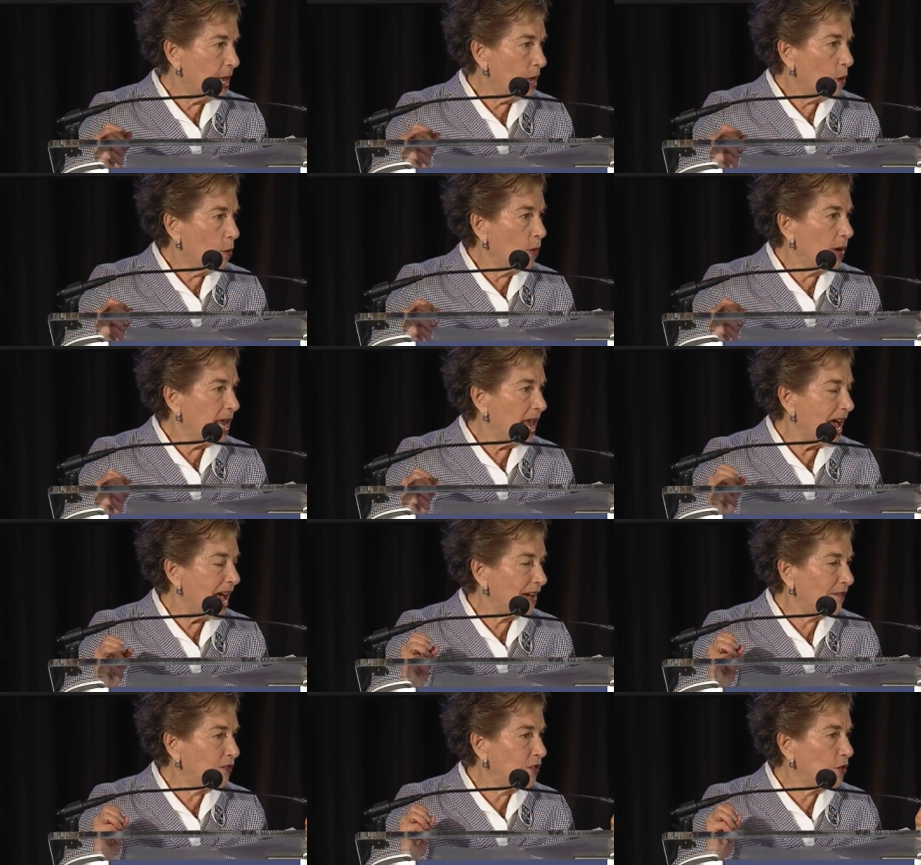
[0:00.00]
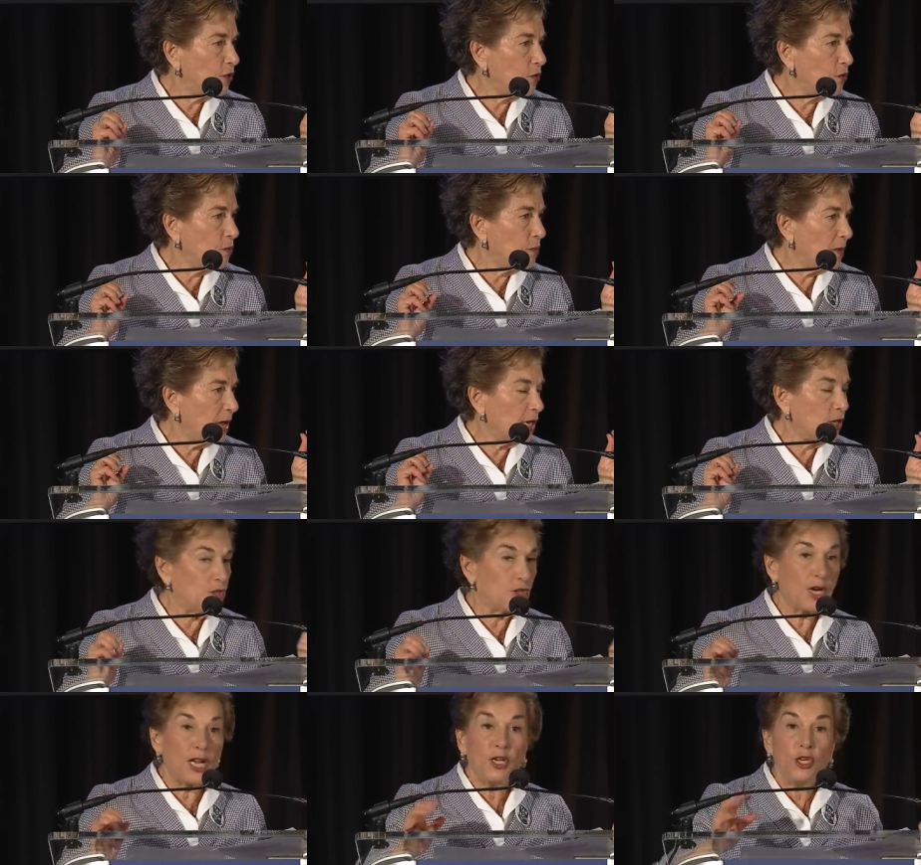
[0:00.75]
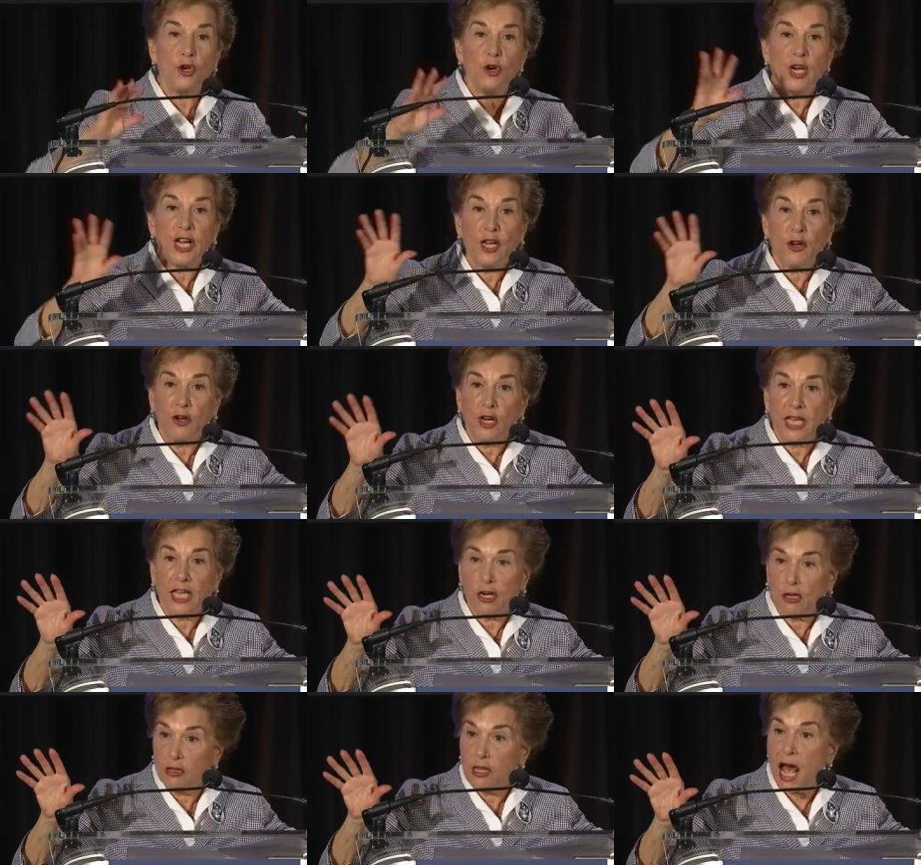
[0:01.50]
We have to make sure, and you're hearing
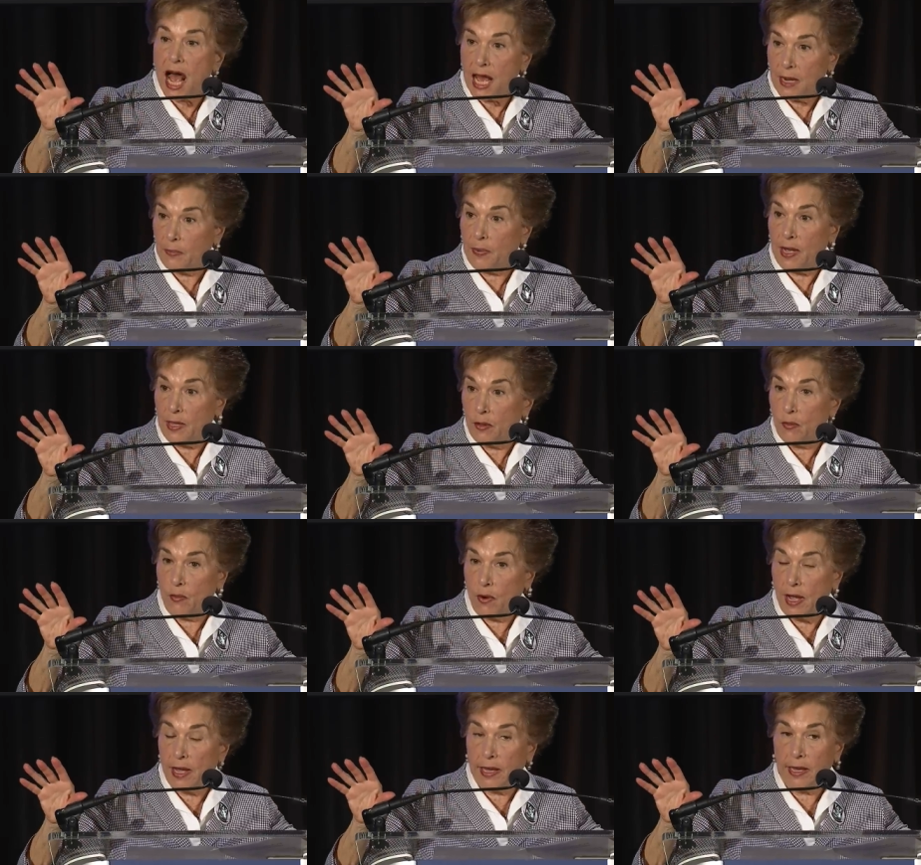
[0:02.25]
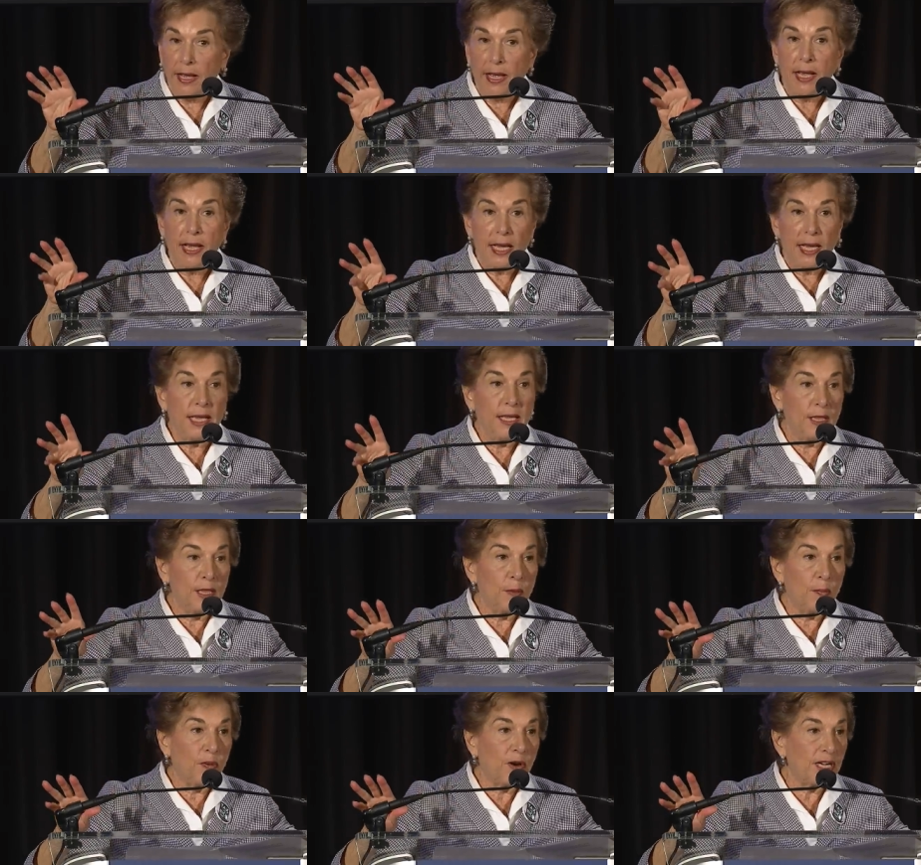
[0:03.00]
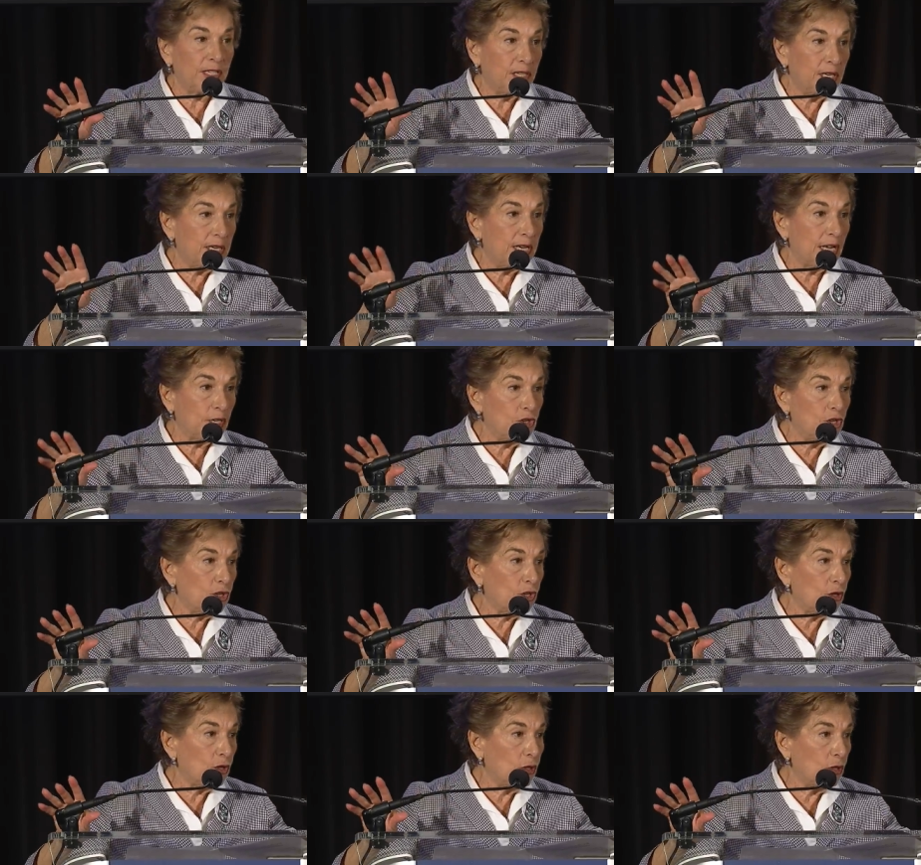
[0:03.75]
it a lot, by the way, in the
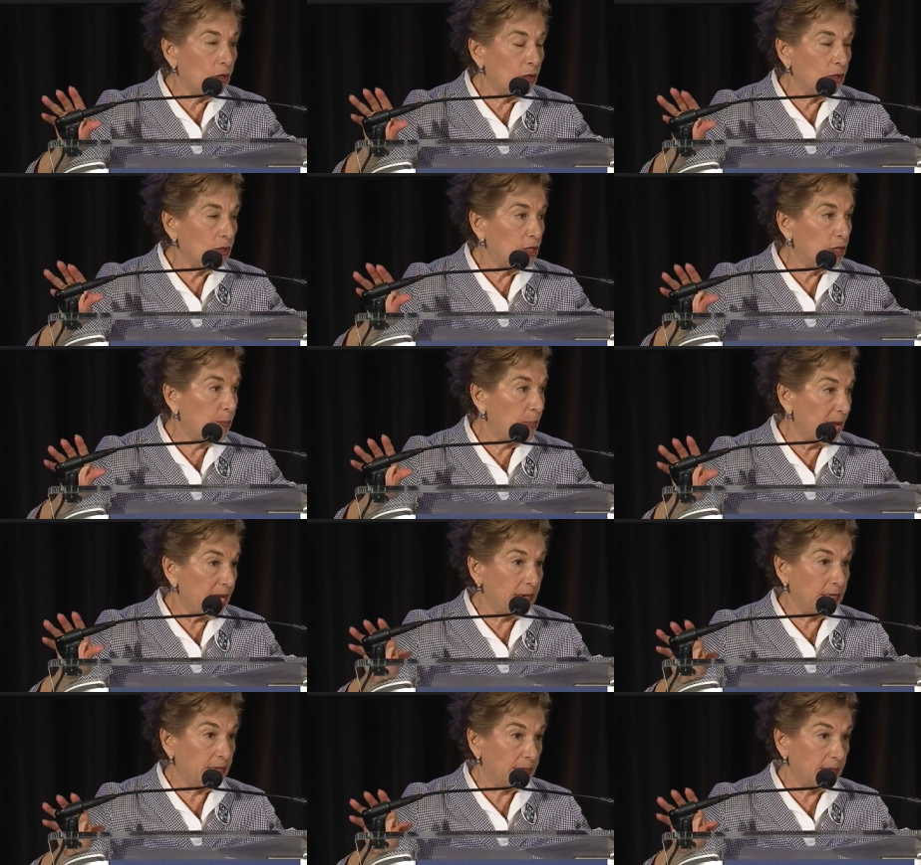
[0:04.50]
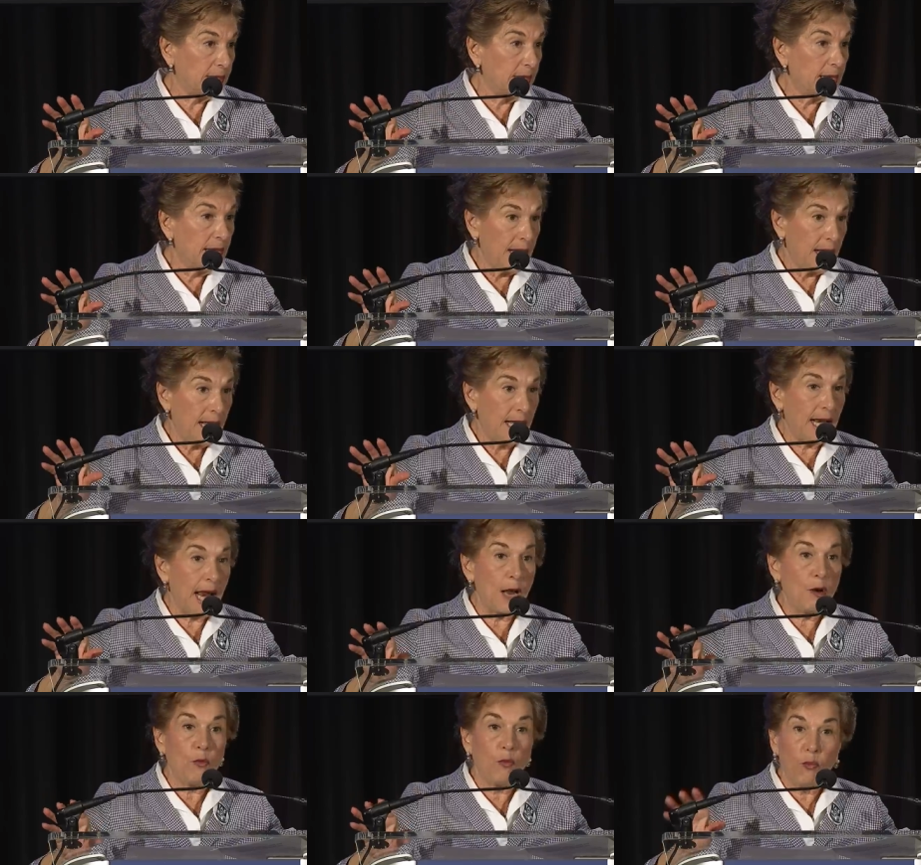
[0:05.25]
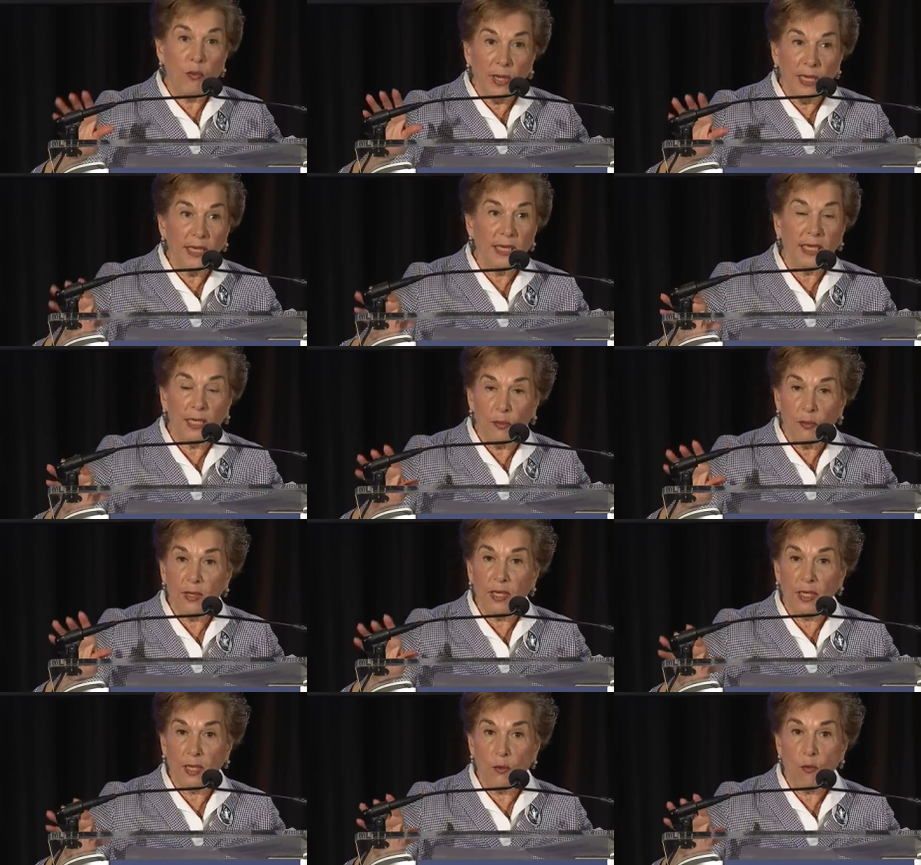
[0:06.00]
presidential debates and I really,
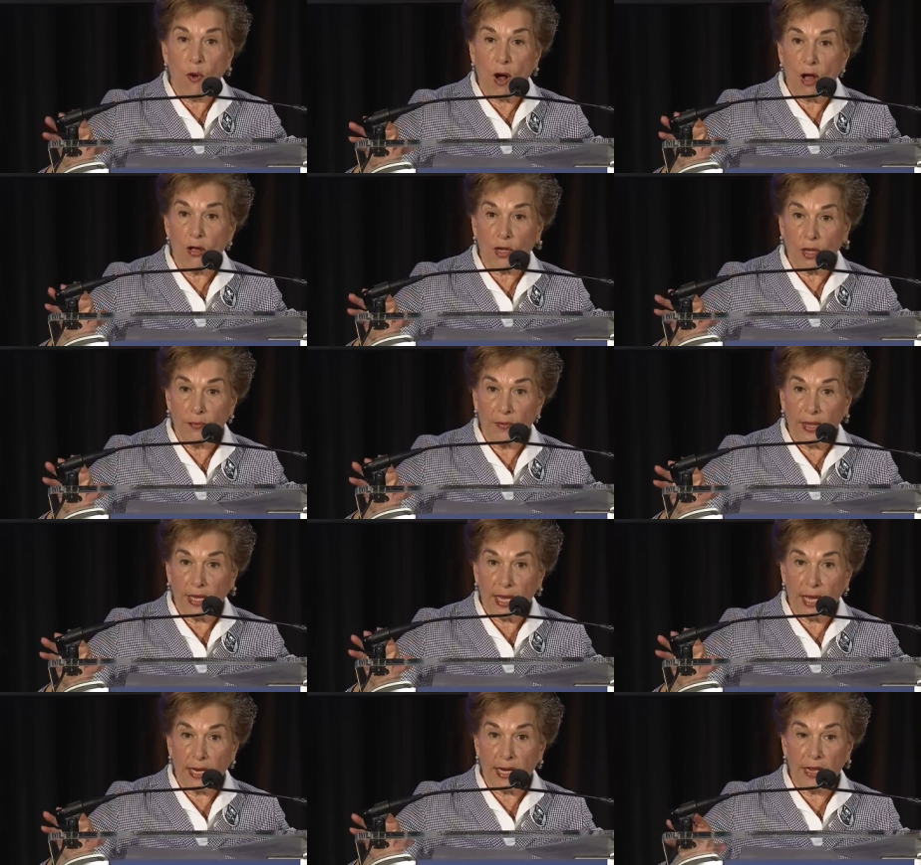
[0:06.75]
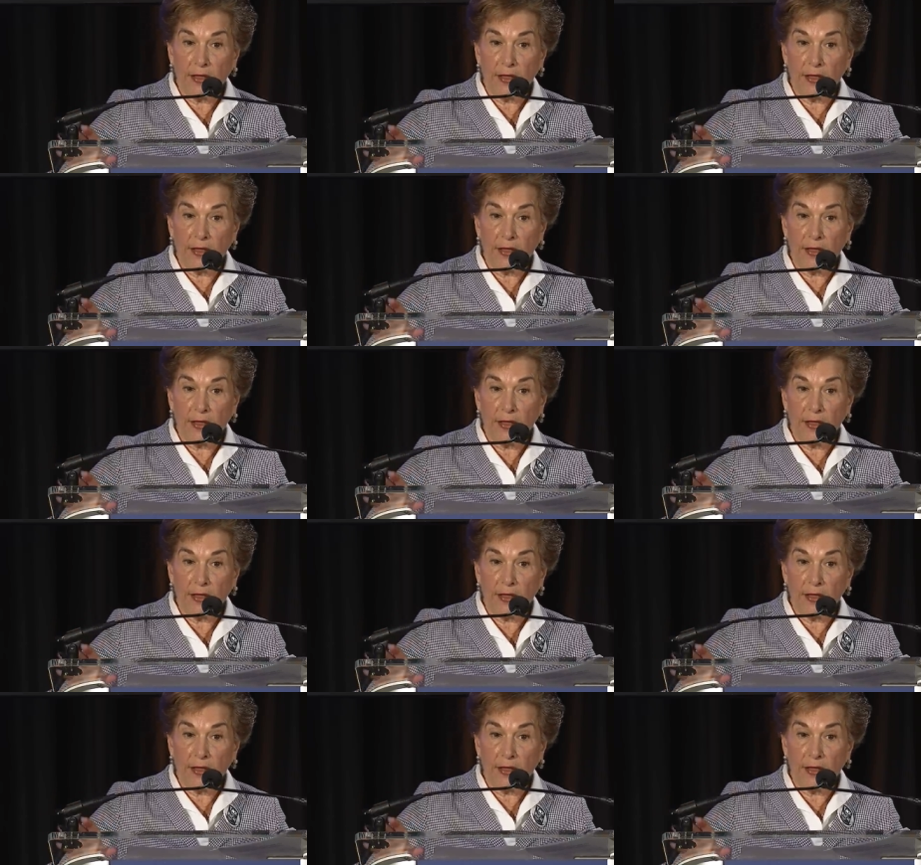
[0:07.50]
really welcome that.